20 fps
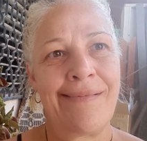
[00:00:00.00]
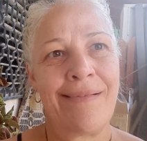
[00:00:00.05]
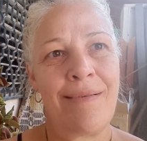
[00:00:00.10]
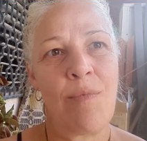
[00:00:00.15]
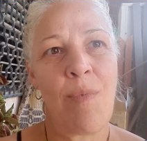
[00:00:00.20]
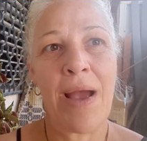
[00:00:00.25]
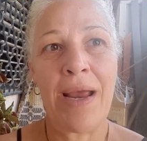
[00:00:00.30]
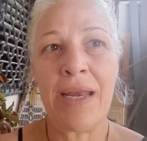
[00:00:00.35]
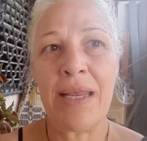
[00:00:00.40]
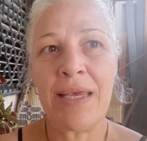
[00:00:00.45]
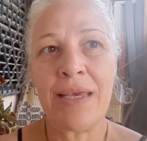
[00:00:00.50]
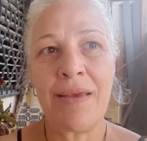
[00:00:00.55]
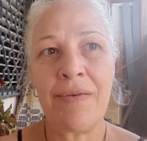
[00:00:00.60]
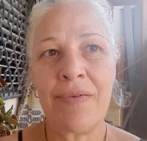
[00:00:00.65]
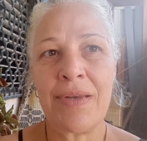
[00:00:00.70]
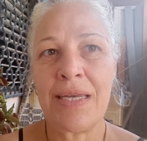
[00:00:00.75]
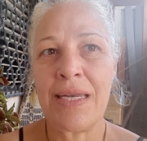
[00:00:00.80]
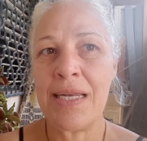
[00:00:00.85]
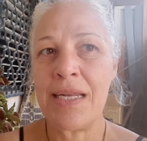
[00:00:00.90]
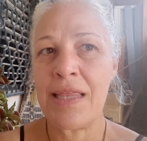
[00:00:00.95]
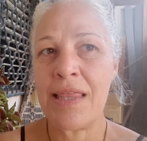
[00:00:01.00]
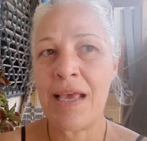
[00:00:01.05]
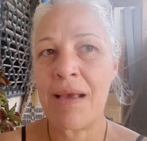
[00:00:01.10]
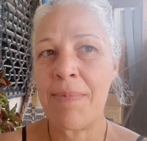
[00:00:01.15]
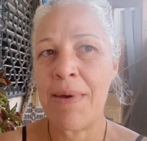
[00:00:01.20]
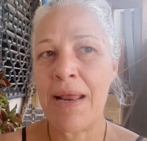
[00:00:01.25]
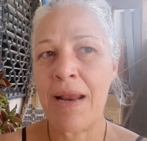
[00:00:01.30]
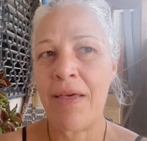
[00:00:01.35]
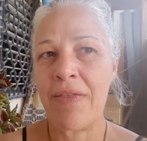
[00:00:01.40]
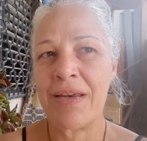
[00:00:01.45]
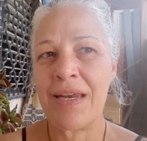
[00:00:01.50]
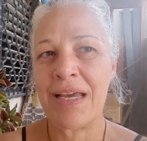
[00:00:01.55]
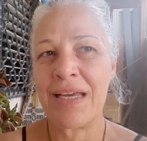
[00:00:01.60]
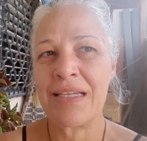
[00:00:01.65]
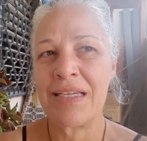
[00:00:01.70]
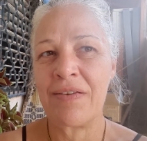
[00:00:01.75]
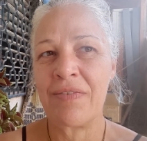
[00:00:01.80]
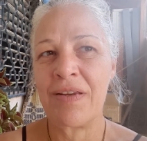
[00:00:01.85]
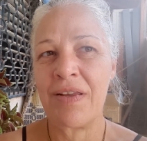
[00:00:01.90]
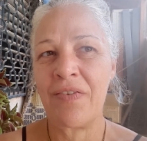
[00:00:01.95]
Why do you even need to think about all the
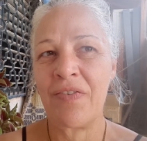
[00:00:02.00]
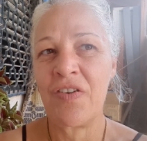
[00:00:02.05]
negativity?